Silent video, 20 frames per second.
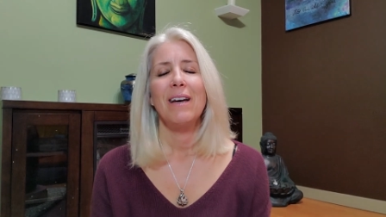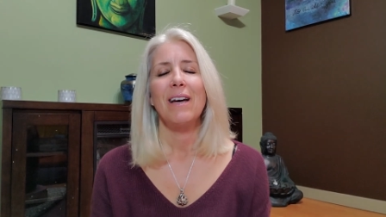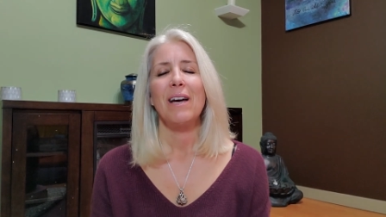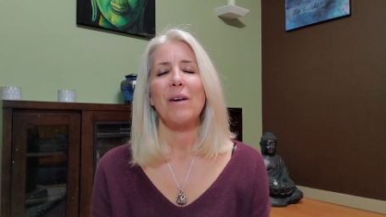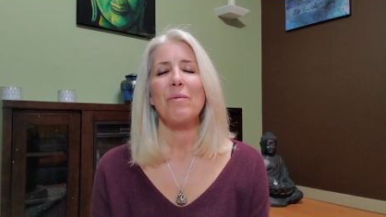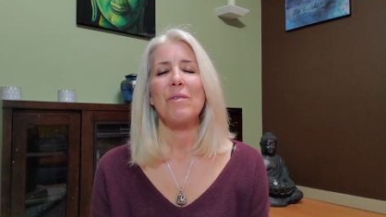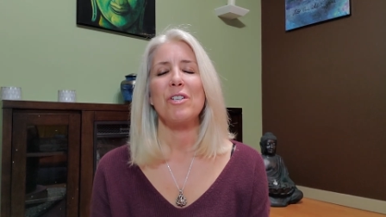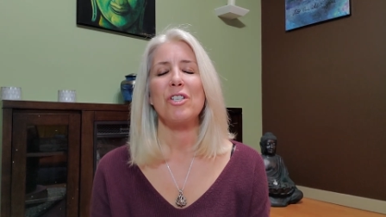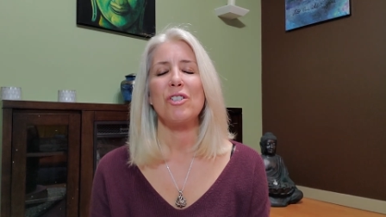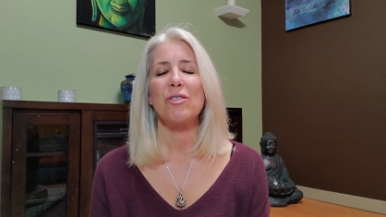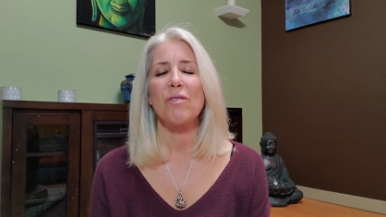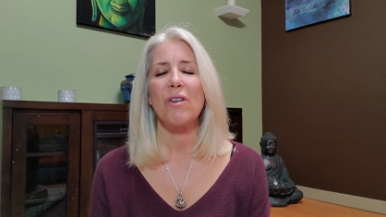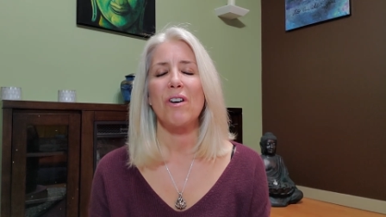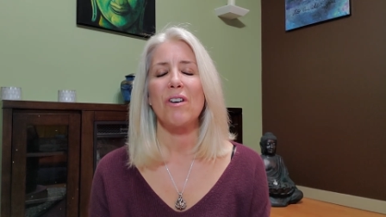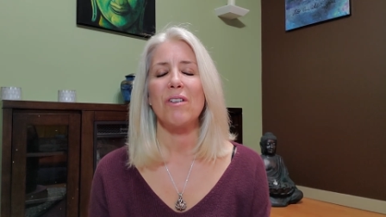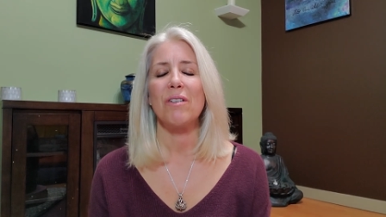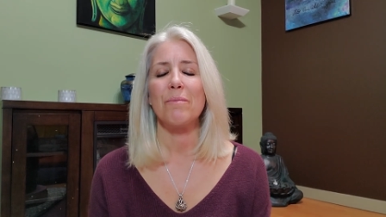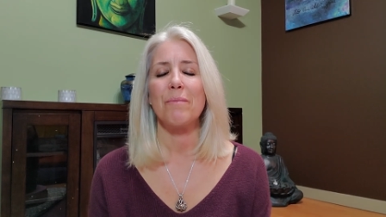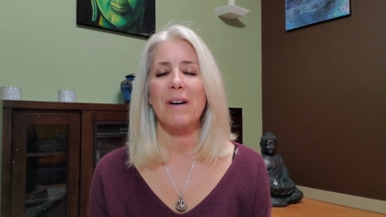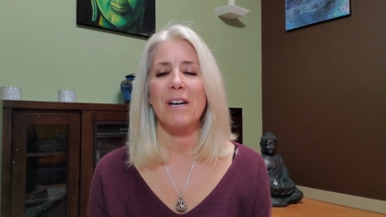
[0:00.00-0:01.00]
I wish you
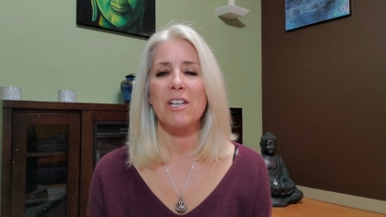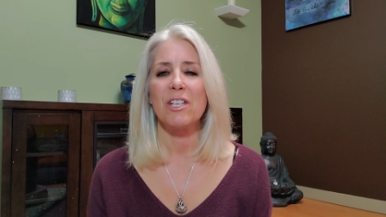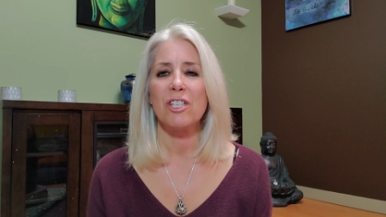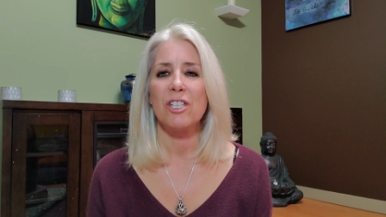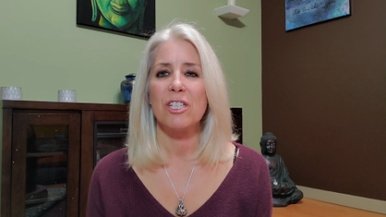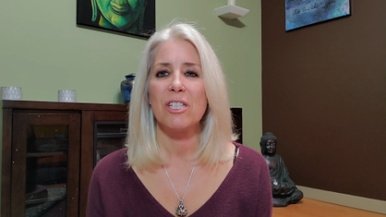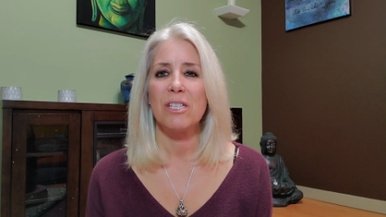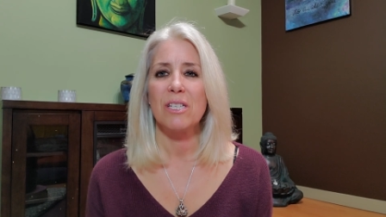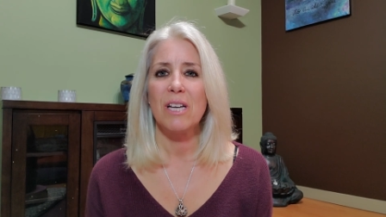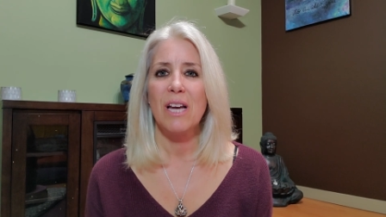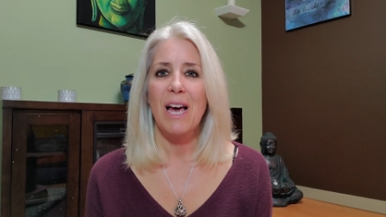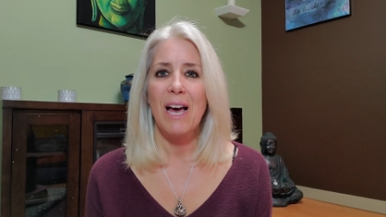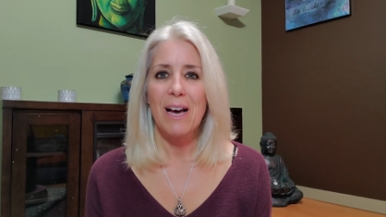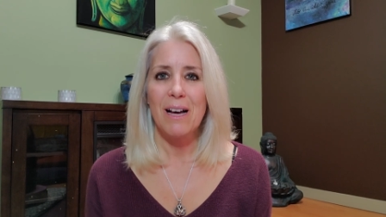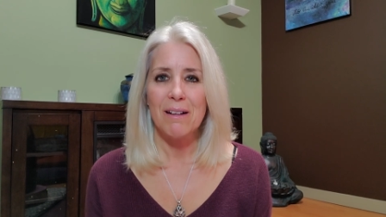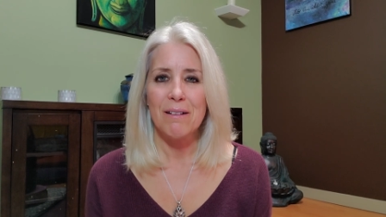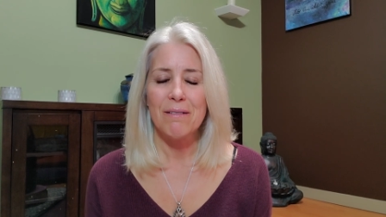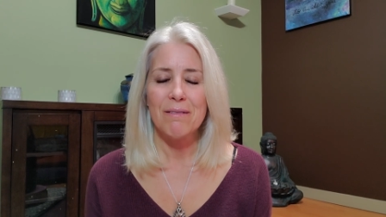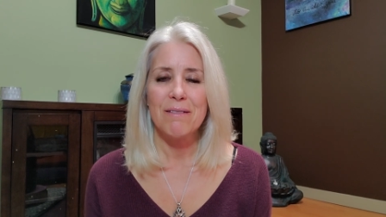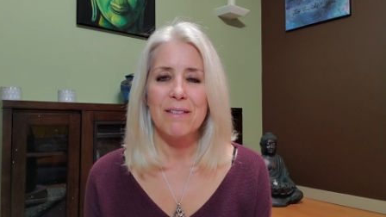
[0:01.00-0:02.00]
all much
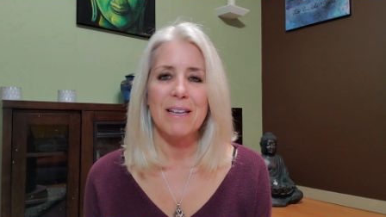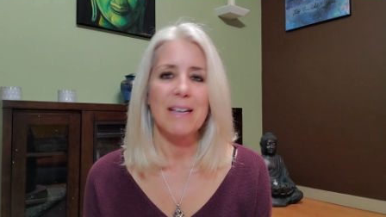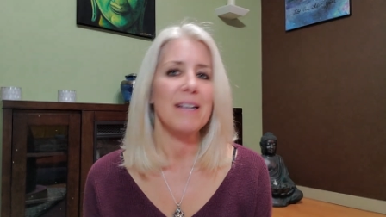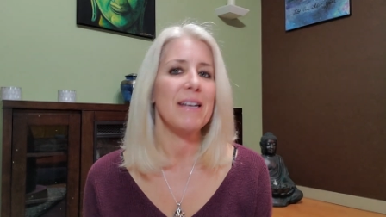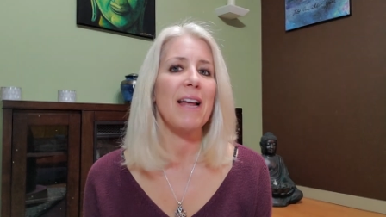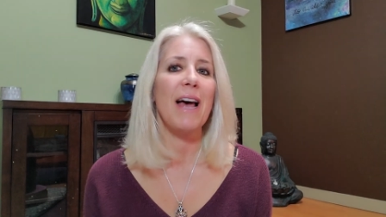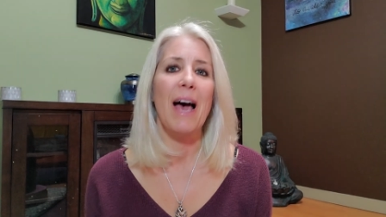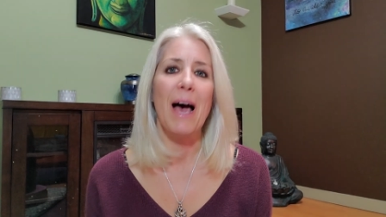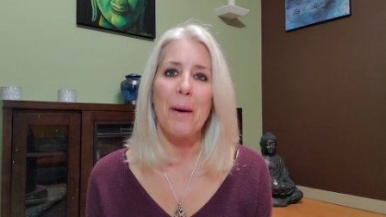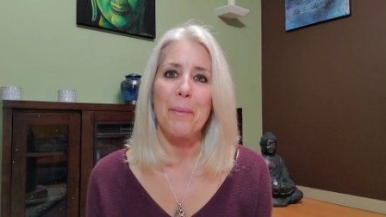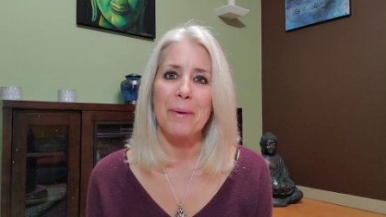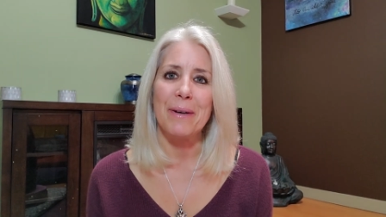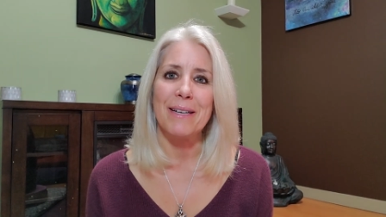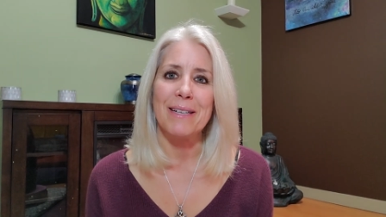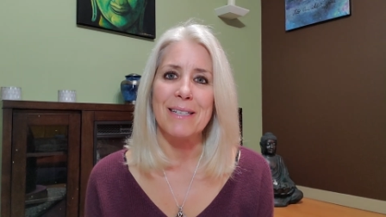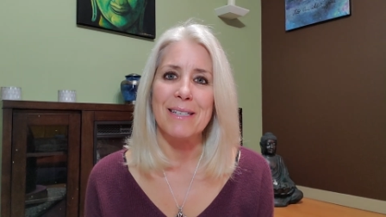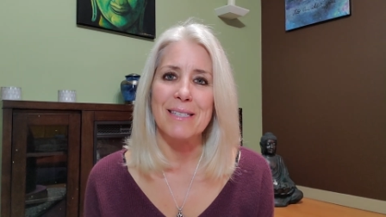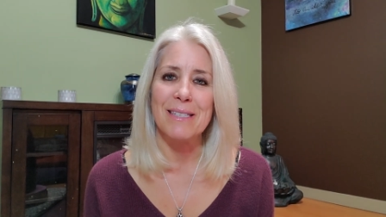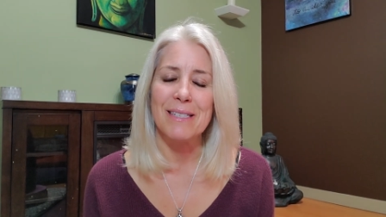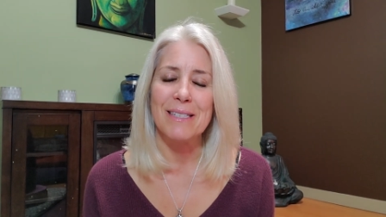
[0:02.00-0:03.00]
health and
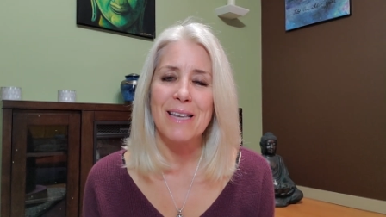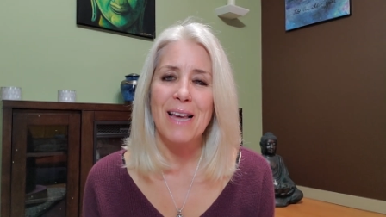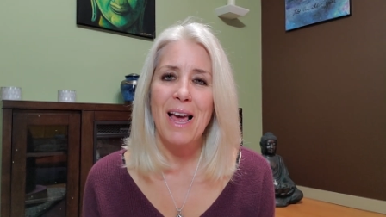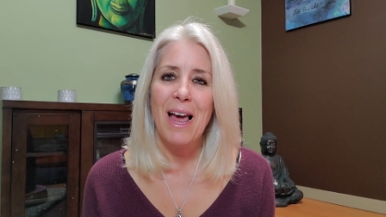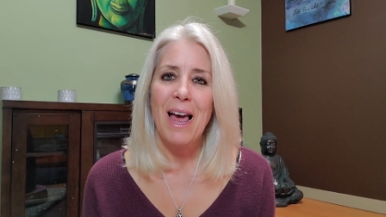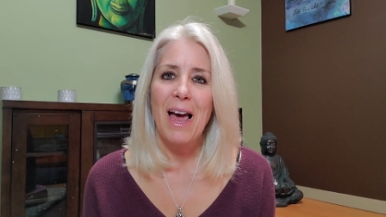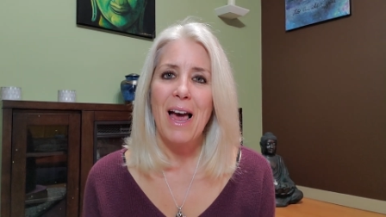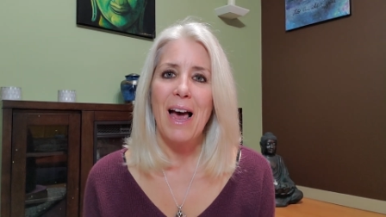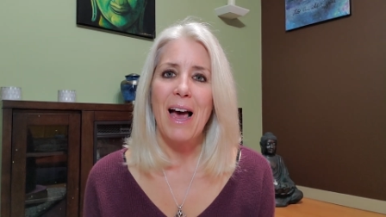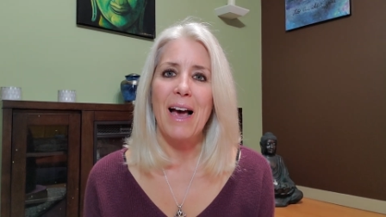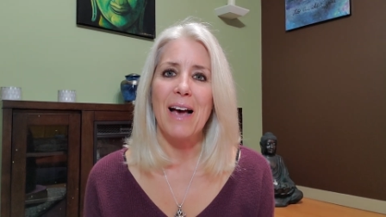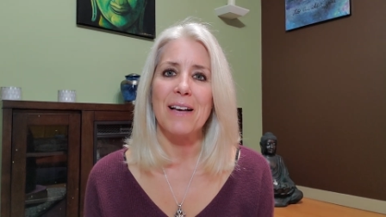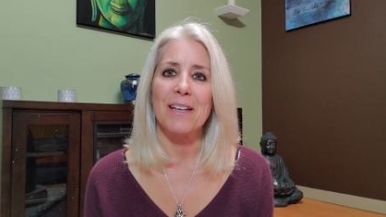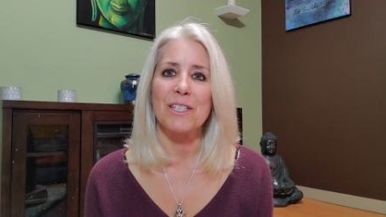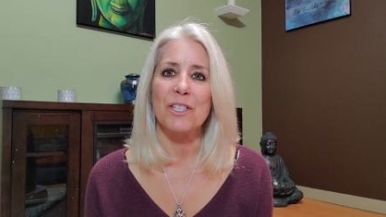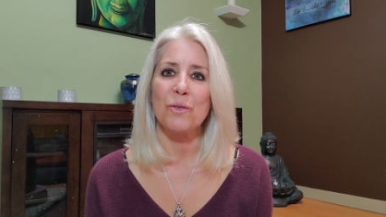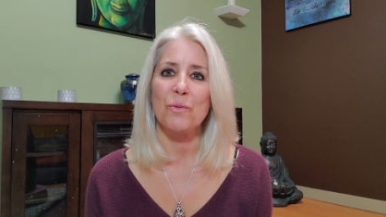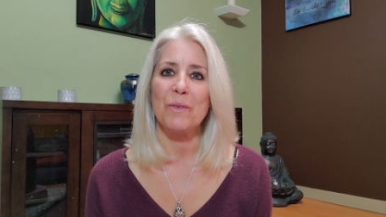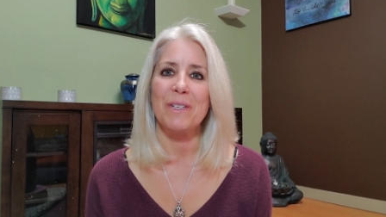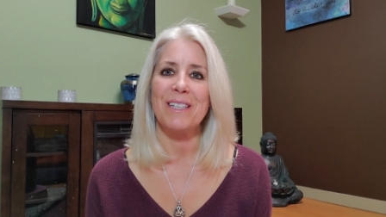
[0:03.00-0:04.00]
happiness
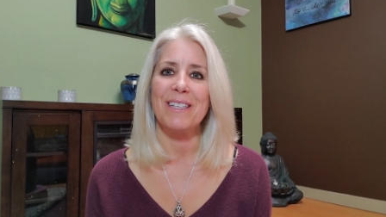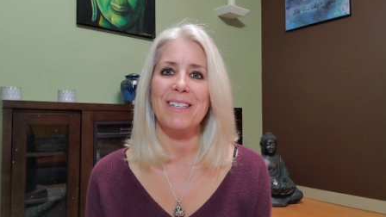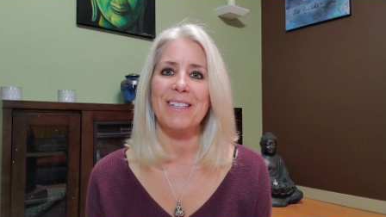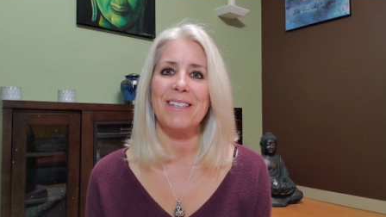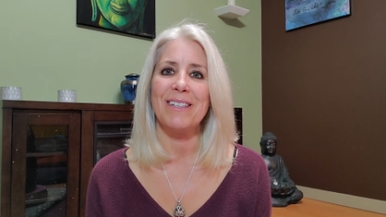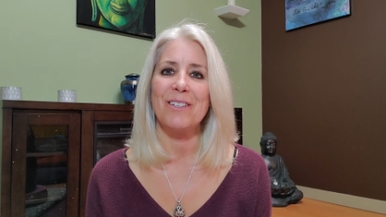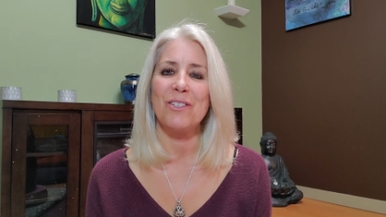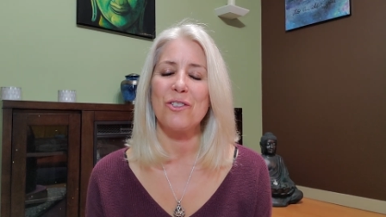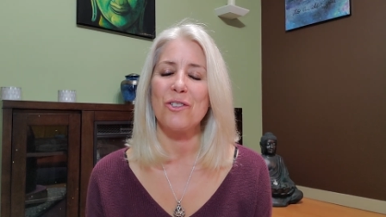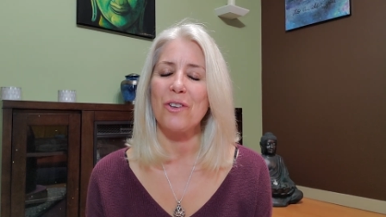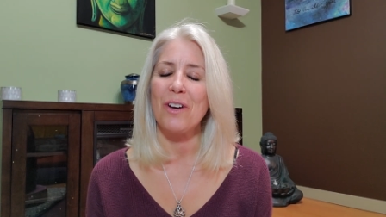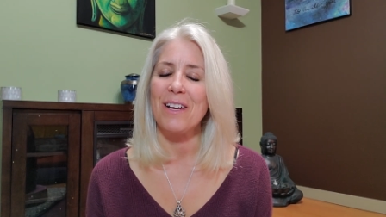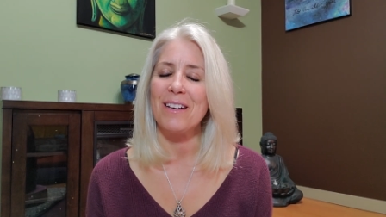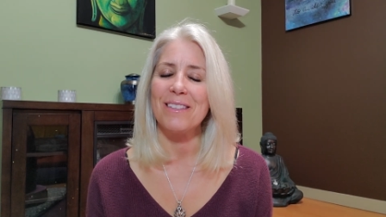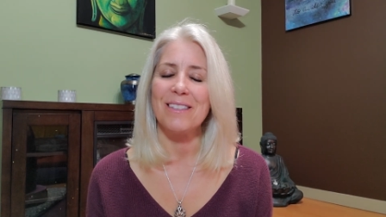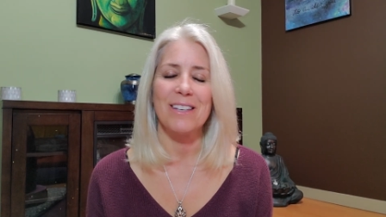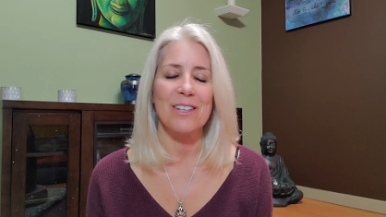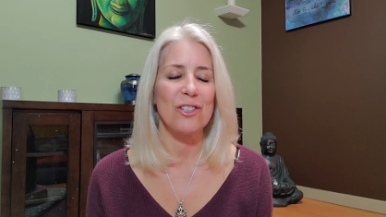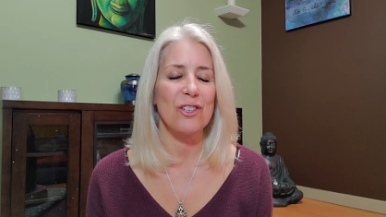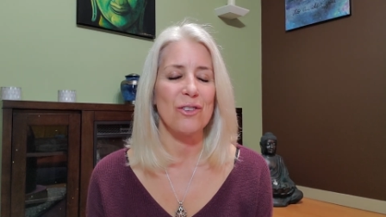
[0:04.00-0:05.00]
as we
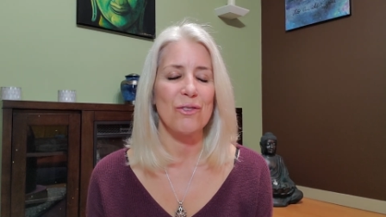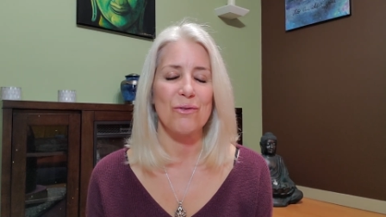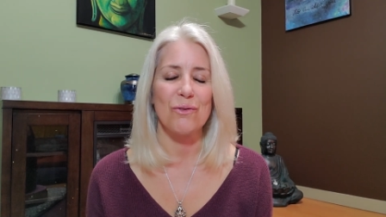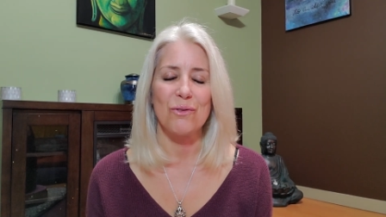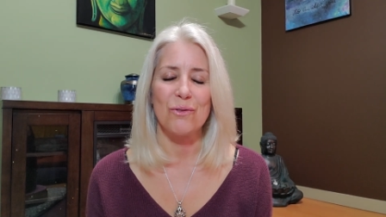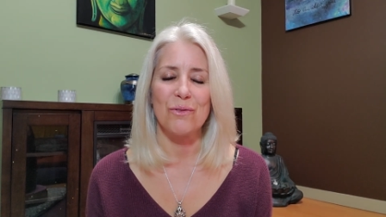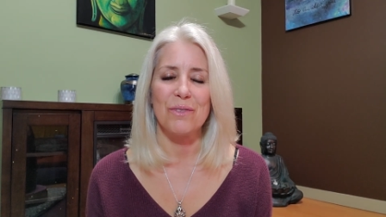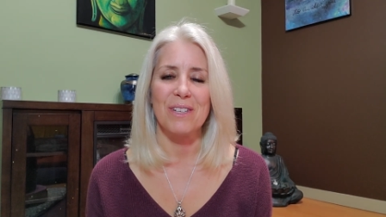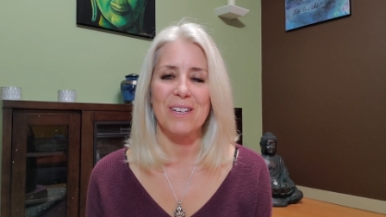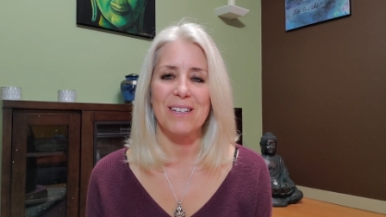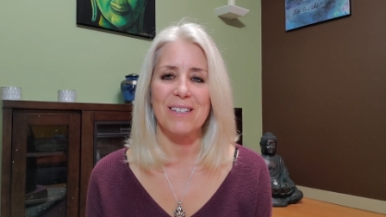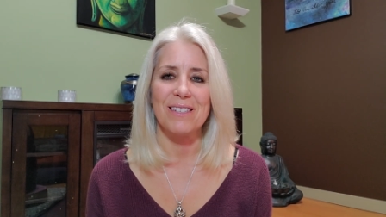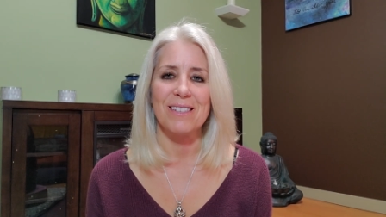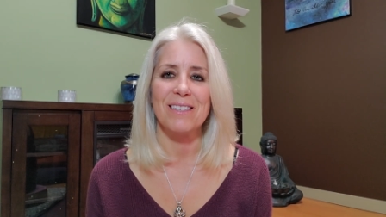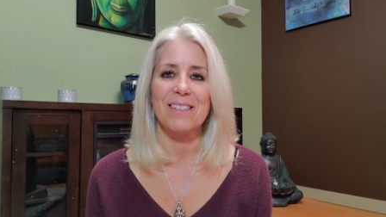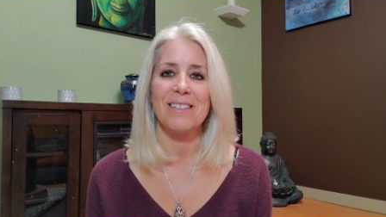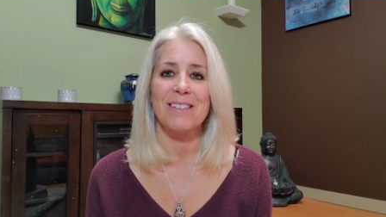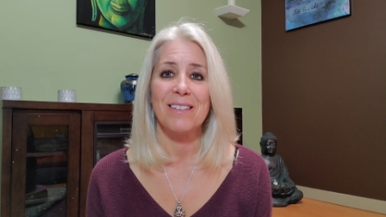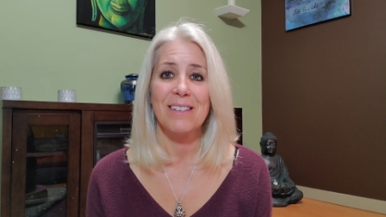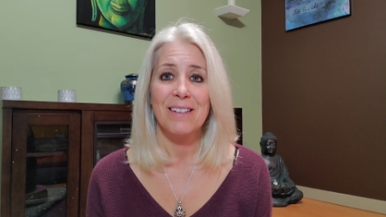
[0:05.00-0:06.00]
transition through
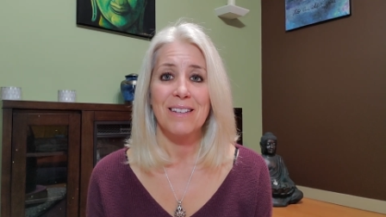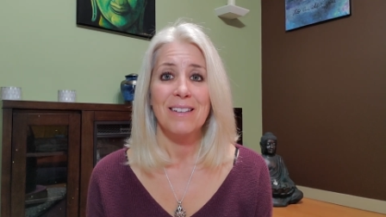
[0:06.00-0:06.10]
this